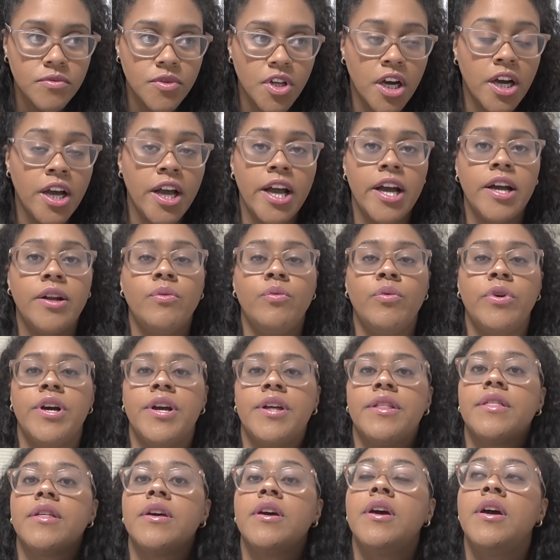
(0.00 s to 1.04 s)
ahead
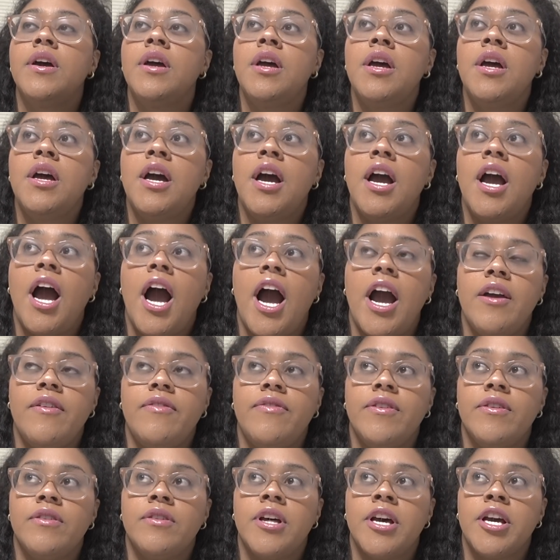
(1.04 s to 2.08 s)
with, I
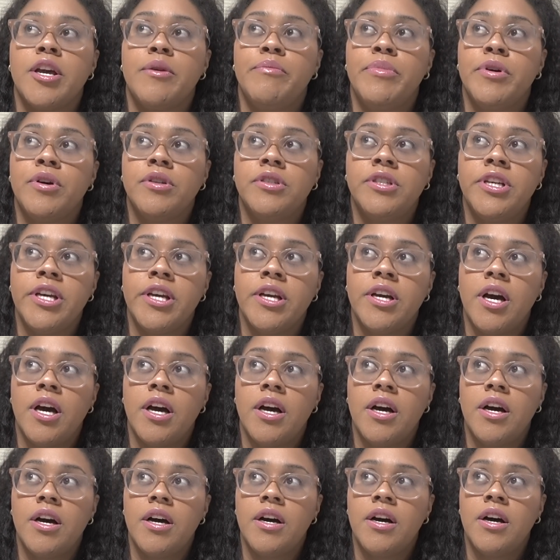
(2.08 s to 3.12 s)
feel like, building
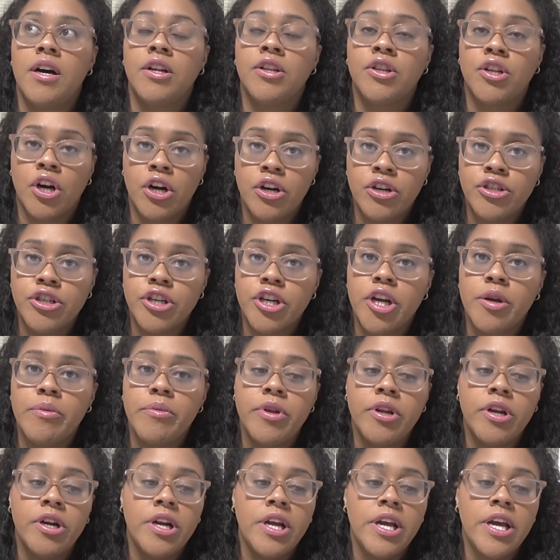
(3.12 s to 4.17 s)
a larger
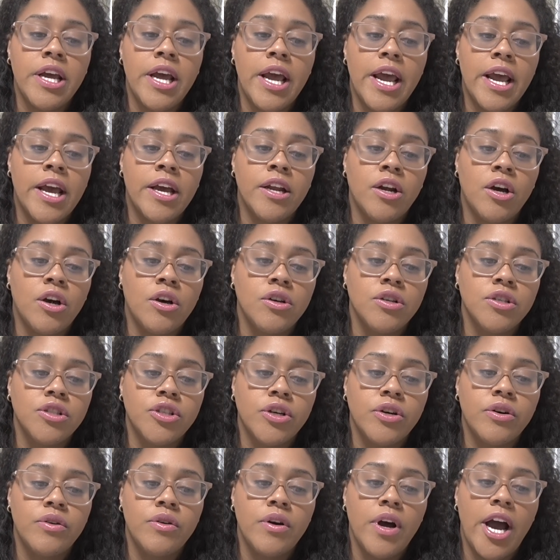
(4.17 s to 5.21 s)
community and
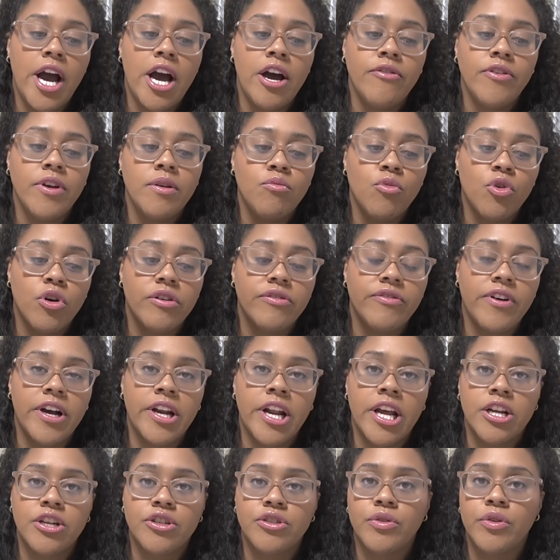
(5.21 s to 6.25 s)
also having more
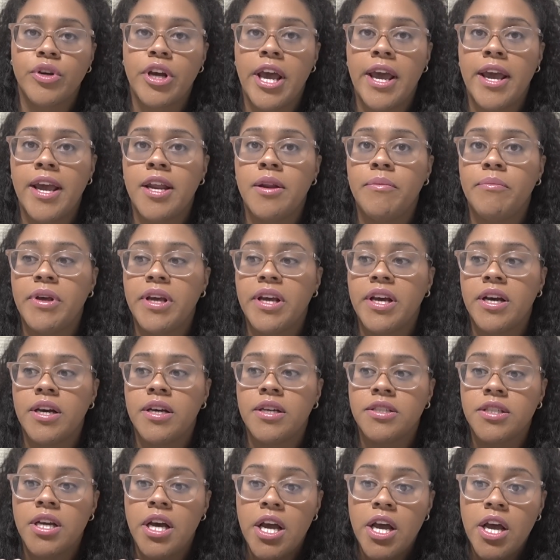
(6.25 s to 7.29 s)
financial gain,
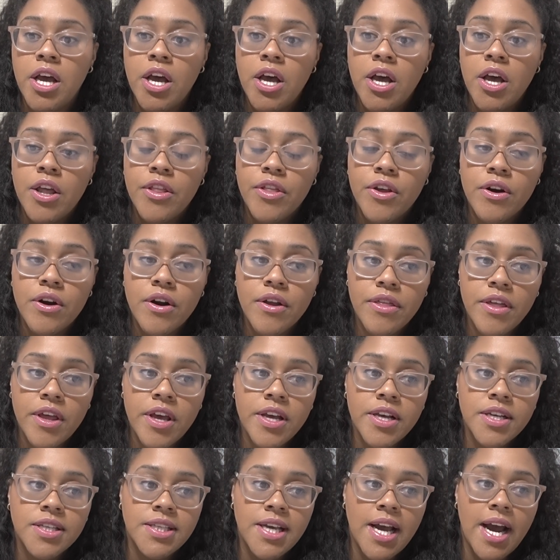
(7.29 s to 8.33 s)
because there are
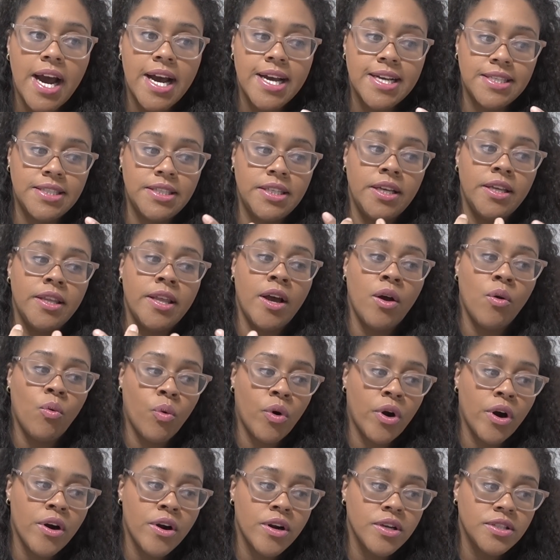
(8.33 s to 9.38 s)
things that I see that
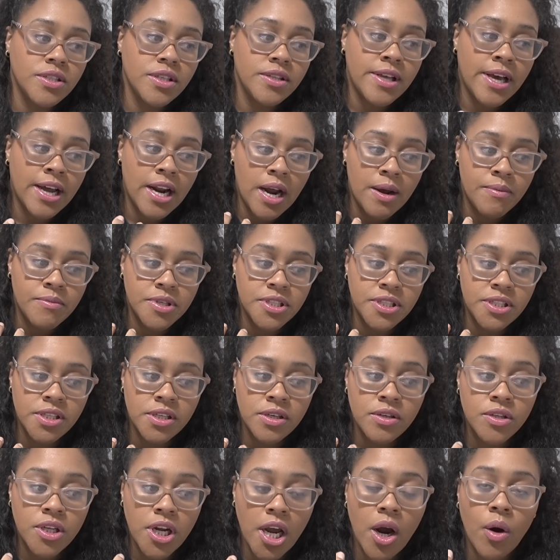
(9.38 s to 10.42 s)
works that I'm
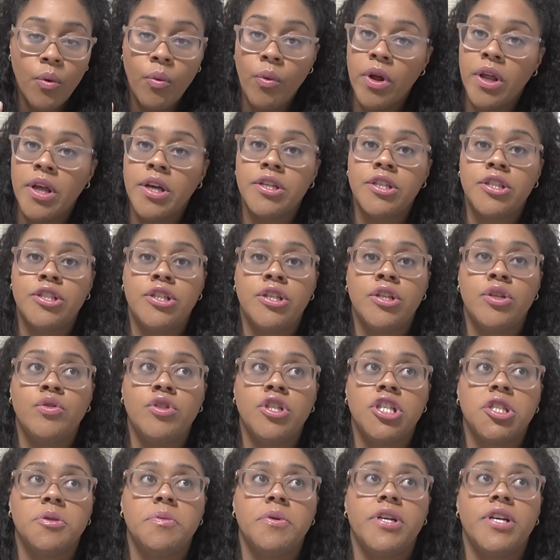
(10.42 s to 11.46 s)
still not willing to do
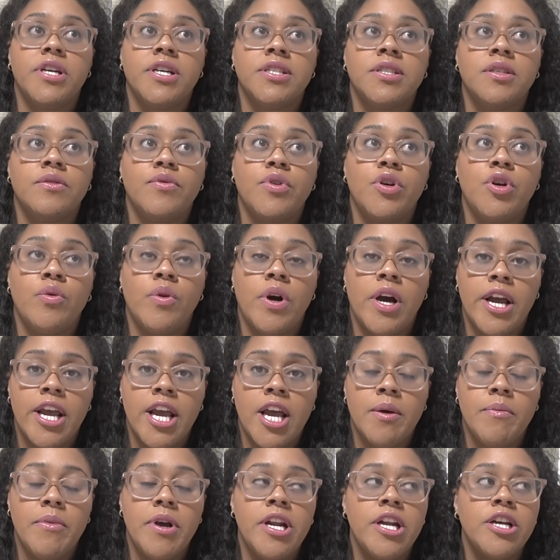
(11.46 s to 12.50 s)
just because of who I
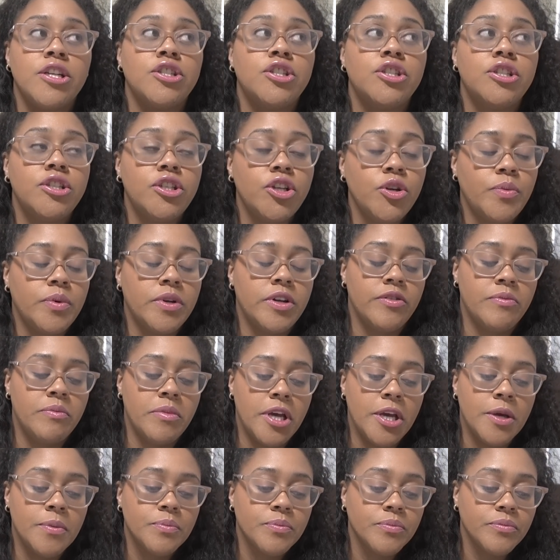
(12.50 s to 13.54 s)
am. And it's stupid of
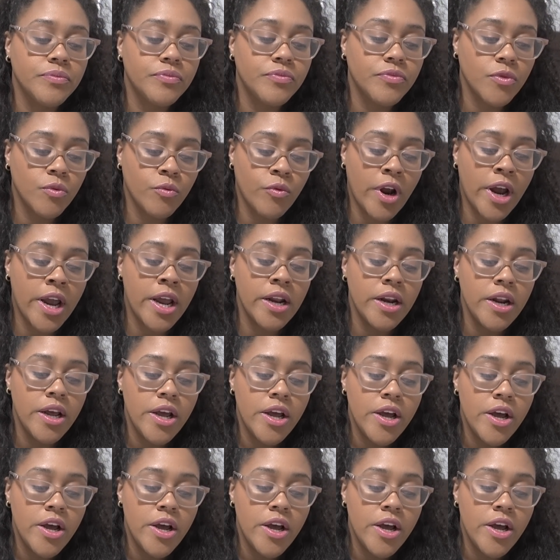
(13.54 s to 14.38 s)
me, right?